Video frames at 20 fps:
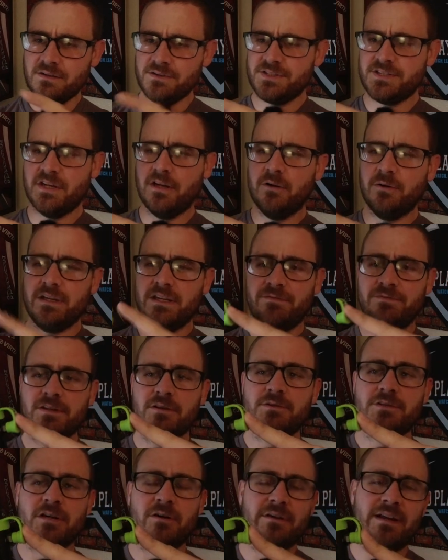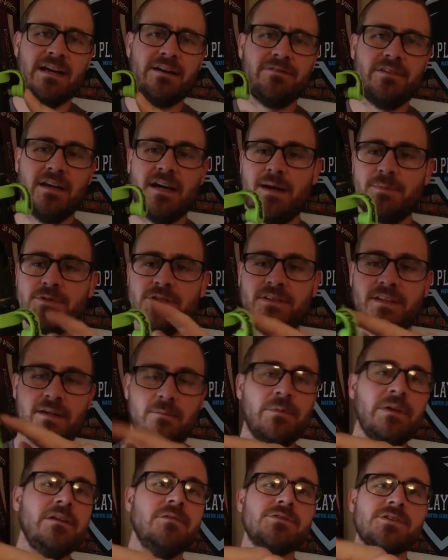So if you don't have the option,
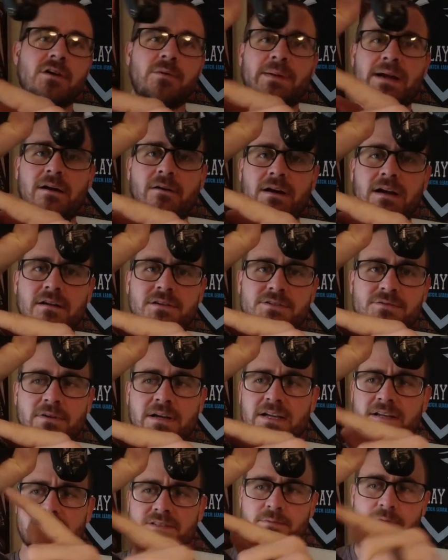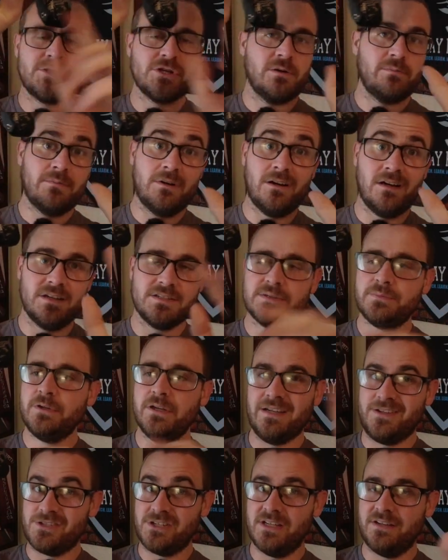like we use our powerhouse regs, which are awesome,
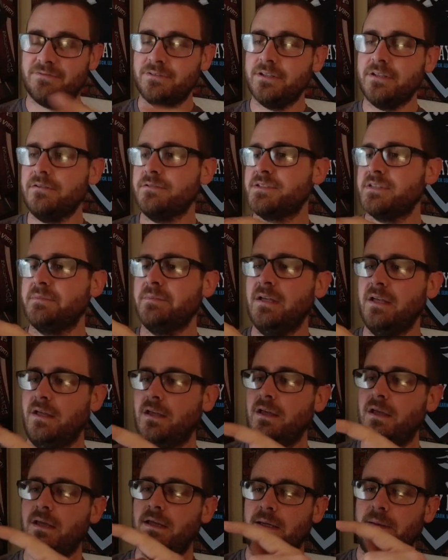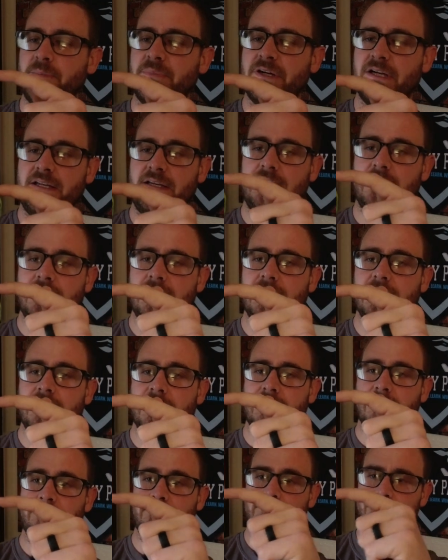you guys should definitely use them. But
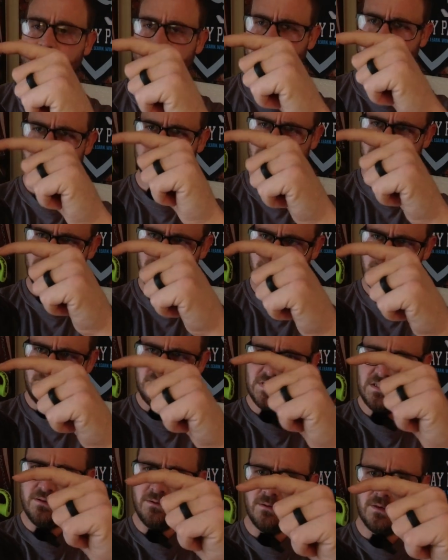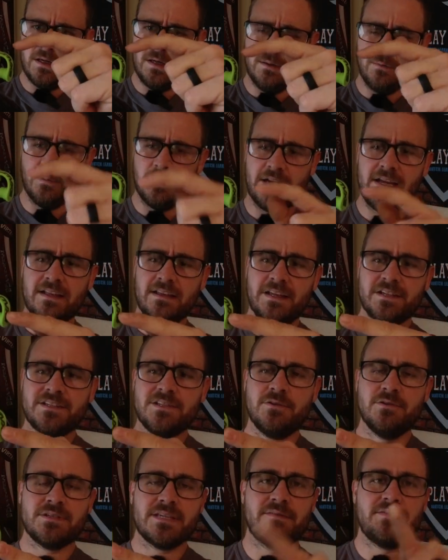what I like
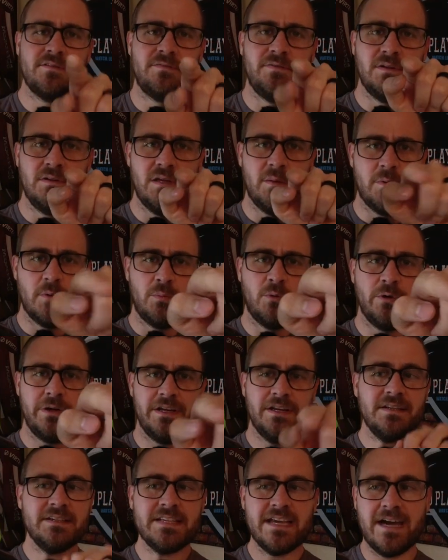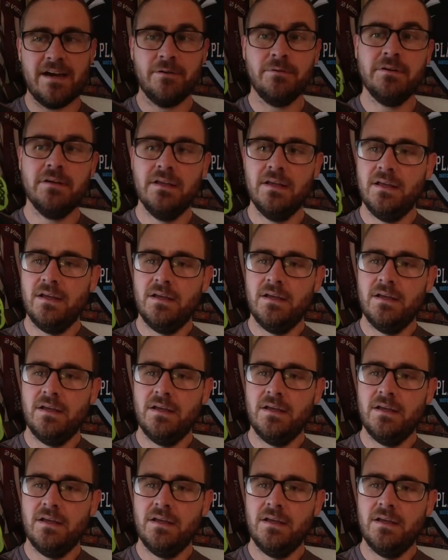to do is have the fill nipple pointing down.